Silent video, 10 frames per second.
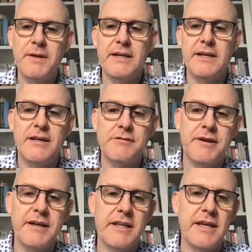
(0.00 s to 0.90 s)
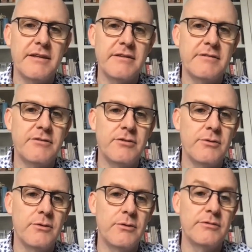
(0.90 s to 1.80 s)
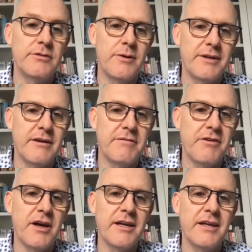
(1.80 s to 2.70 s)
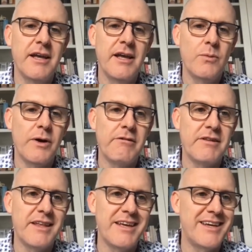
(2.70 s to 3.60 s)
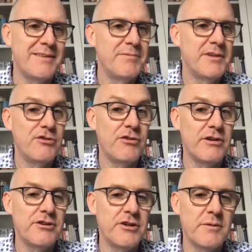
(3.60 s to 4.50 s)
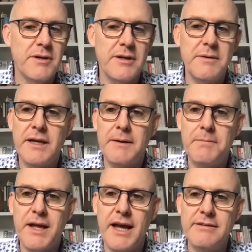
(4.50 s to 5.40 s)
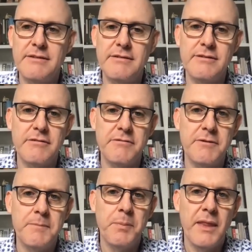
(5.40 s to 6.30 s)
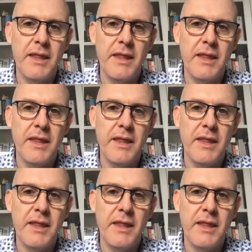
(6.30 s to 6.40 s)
it allows regulators to also identify where are there non-legitimate cases of